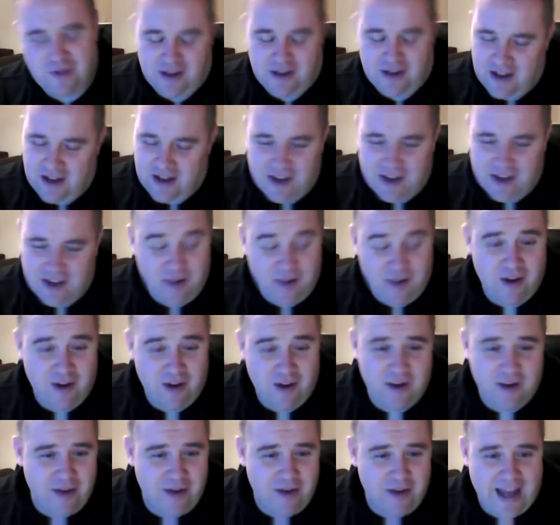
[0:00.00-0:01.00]
I
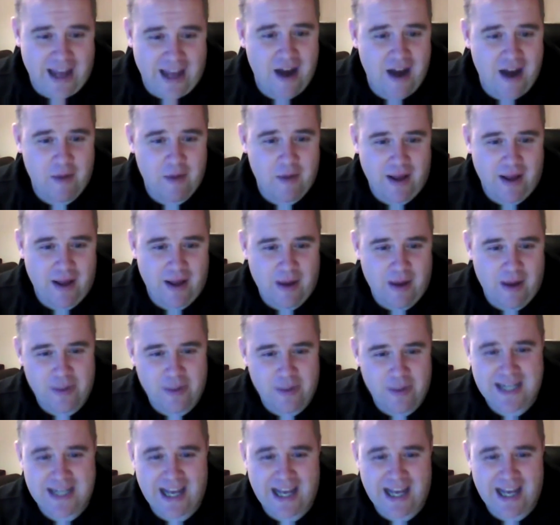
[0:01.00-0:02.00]
don't really care about that. We're
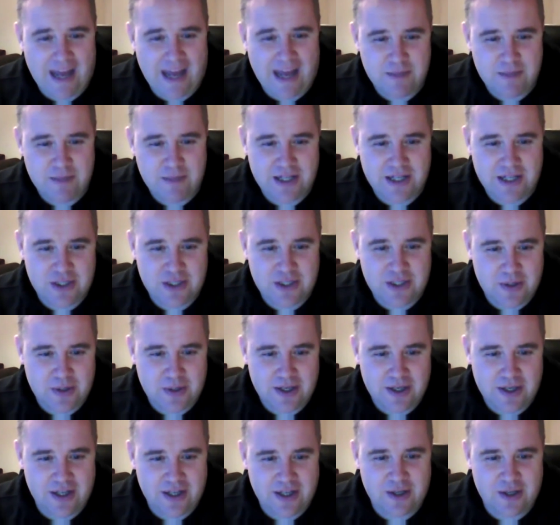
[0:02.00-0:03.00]
10 games
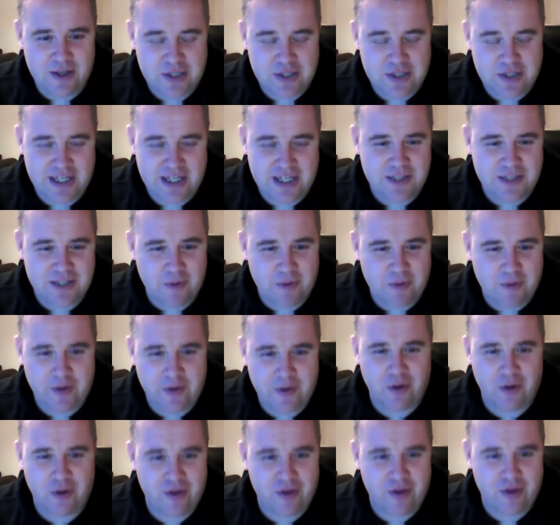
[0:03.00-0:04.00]
into a season where we've
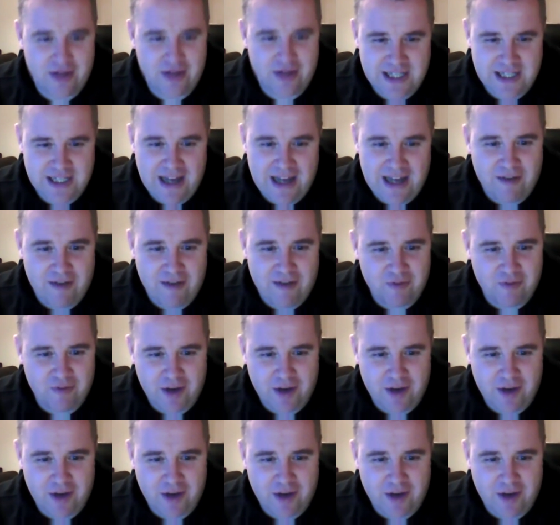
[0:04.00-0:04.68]
got 30 left.